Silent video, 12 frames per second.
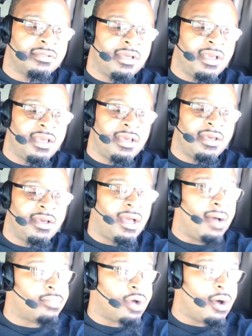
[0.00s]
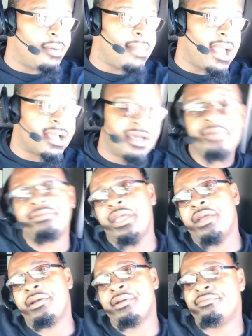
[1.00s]
yeah, I'm going back up
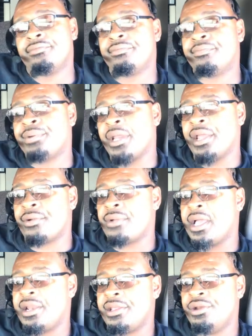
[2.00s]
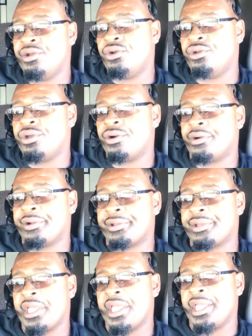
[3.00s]
there. I'm play around in New York
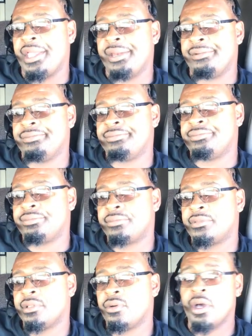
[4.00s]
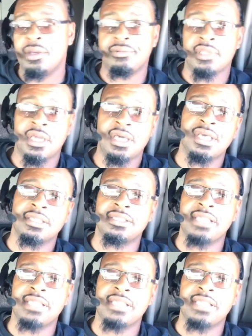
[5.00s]
and well, the good